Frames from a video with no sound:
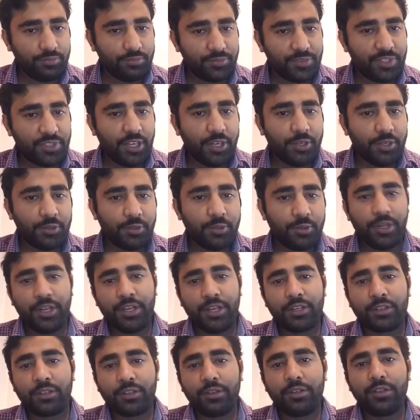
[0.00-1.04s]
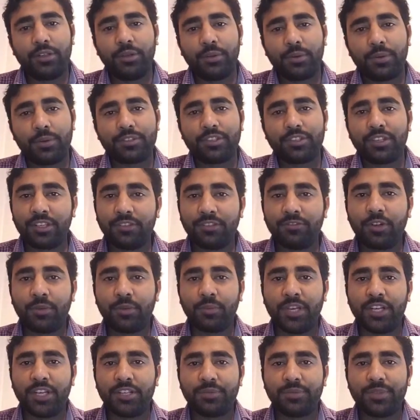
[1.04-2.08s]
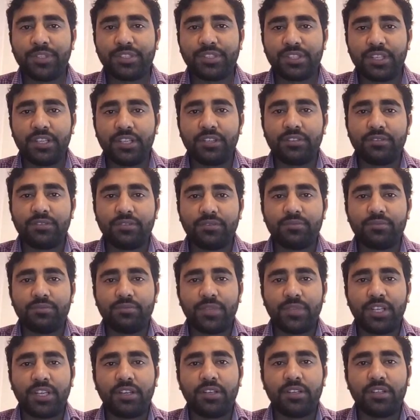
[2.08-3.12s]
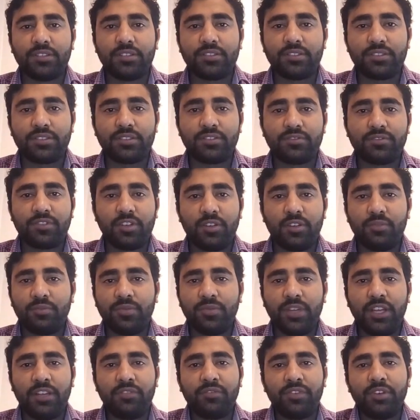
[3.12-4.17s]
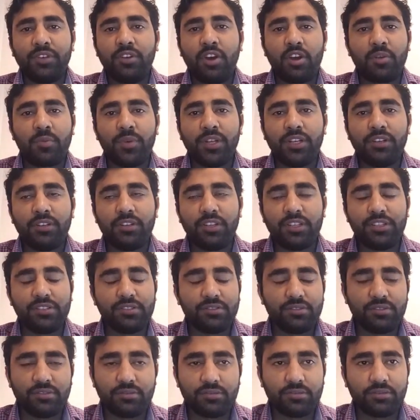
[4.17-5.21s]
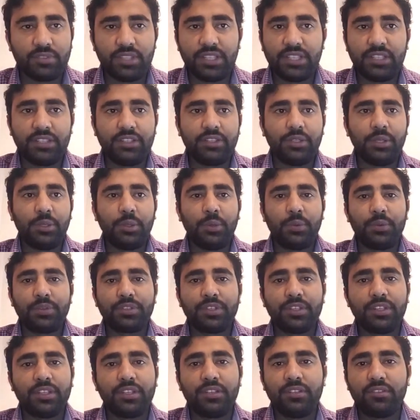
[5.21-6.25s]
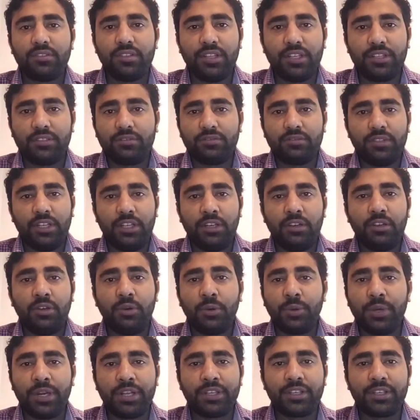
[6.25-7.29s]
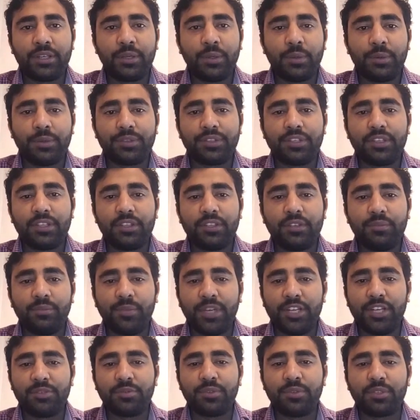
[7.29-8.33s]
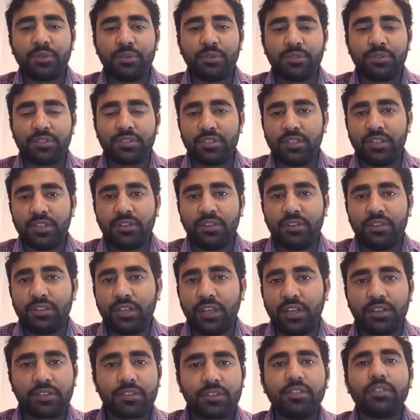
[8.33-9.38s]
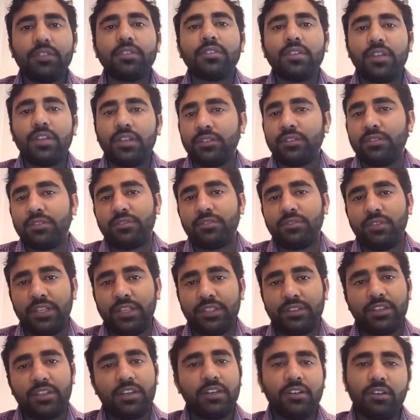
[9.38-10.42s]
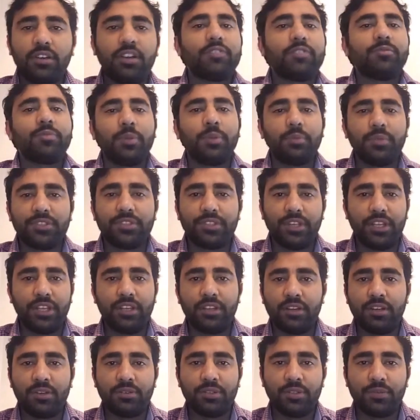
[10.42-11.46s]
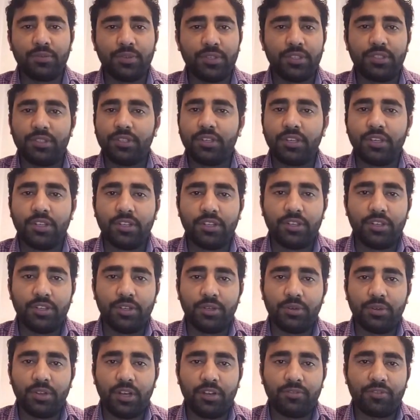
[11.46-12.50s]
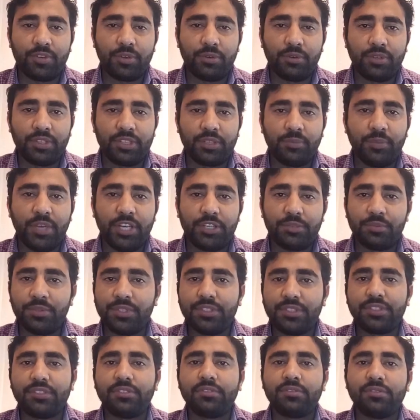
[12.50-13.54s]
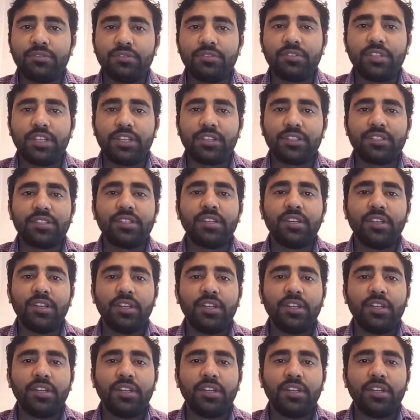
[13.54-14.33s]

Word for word: Try to hit a good university for management side because from every normal in university, like a low ranking university, management courses are not that good. And like there are a lot of people sitting around the world after doing the management things.